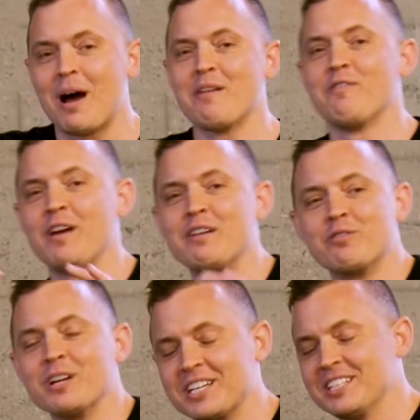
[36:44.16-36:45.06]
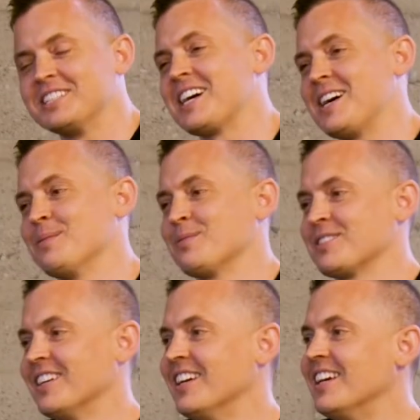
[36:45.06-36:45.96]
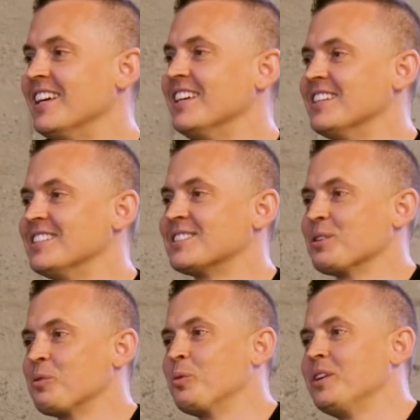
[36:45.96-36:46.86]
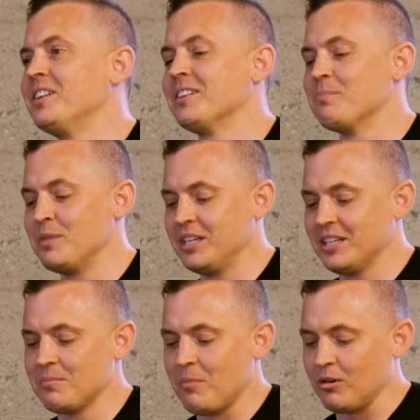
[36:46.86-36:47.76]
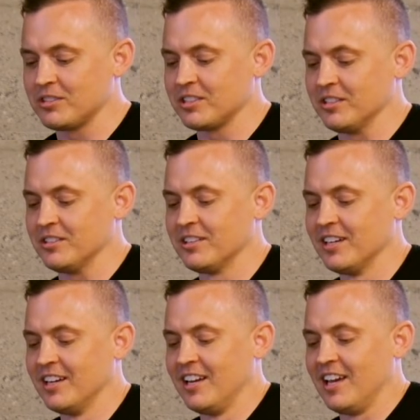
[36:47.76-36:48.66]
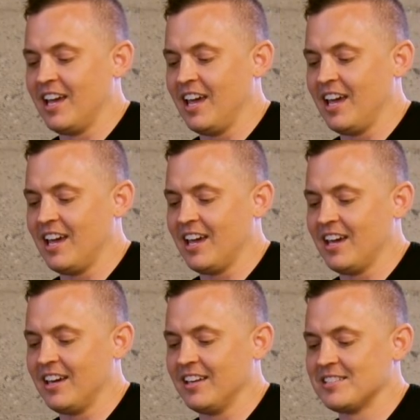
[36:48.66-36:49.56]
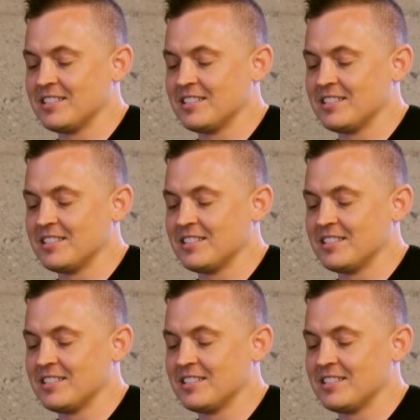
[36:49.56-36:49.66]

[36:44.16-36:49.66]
my favorite good times is me and Malto and